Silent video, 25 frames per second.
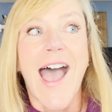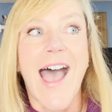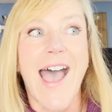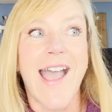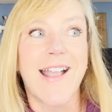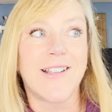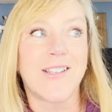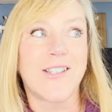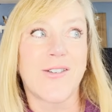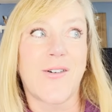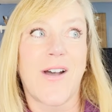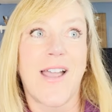
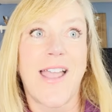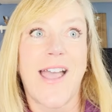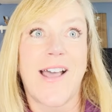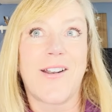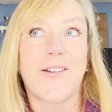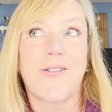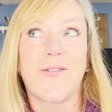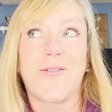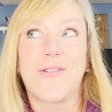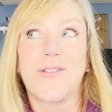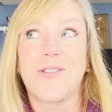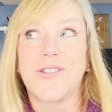And so I had
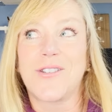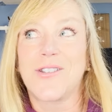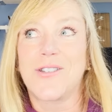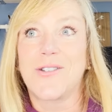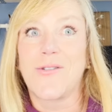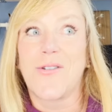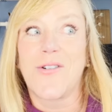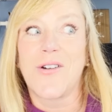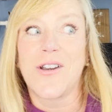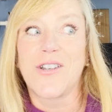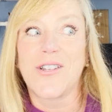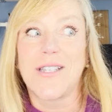to go to the
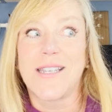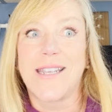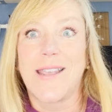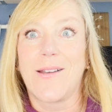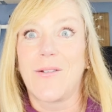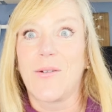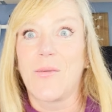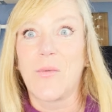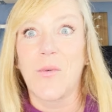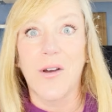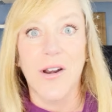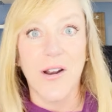store and just
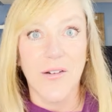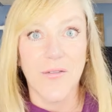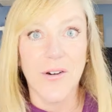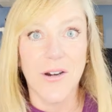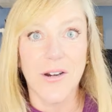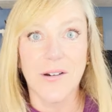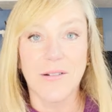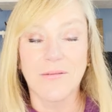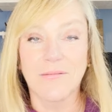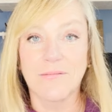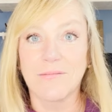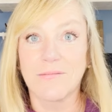get
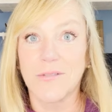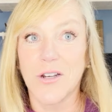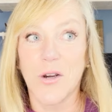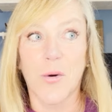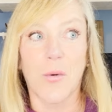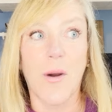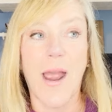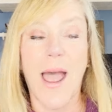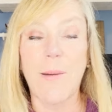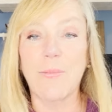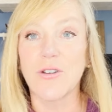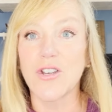whatever
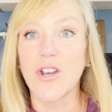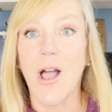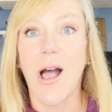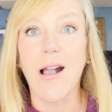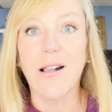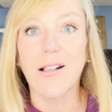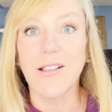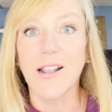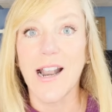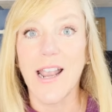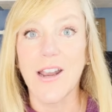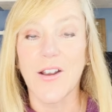crap
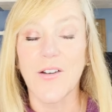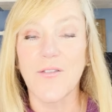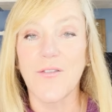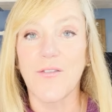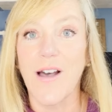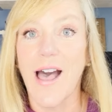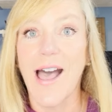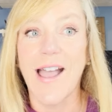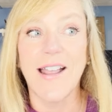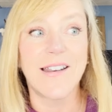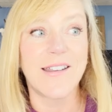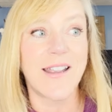chocolate I could
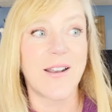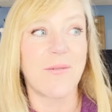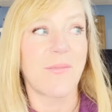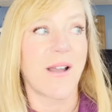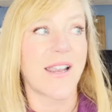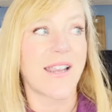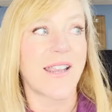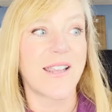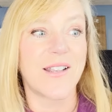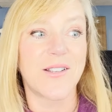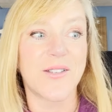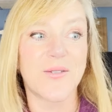find. And
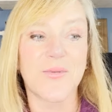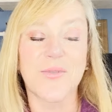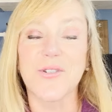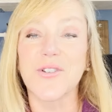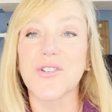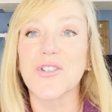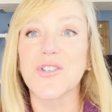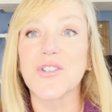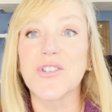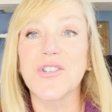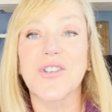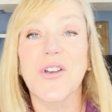my kids were
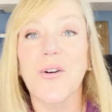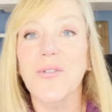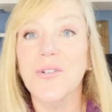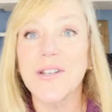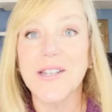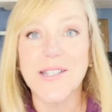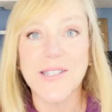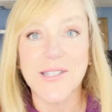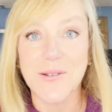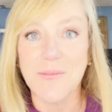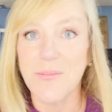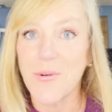so
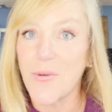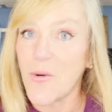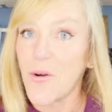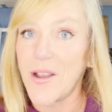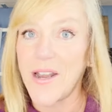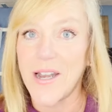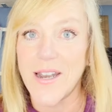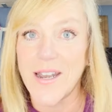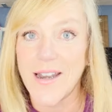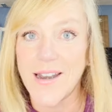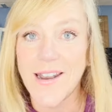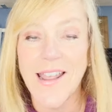
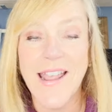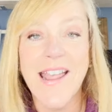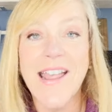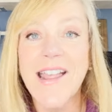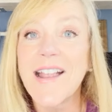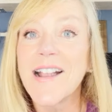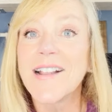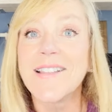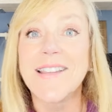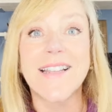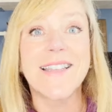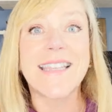disappointed
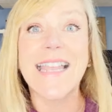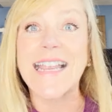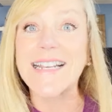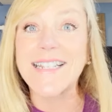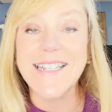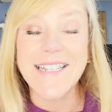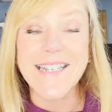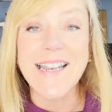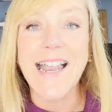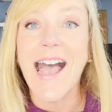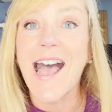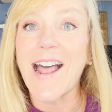that they
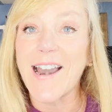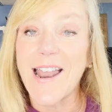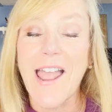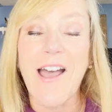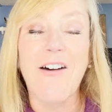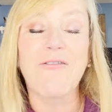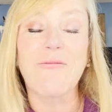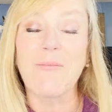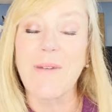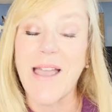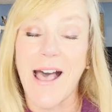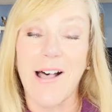did not
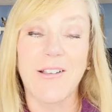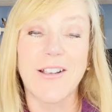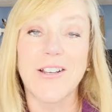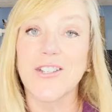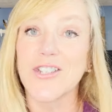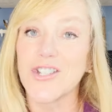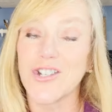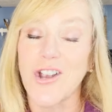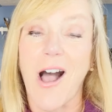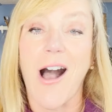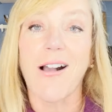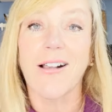have
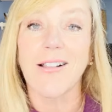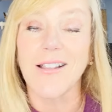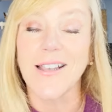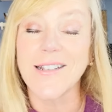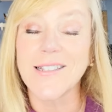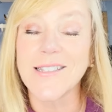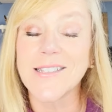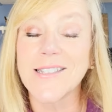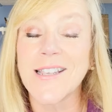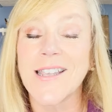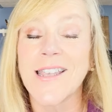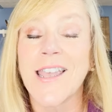Malley's
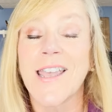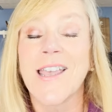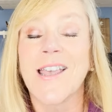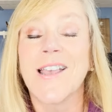chocolates.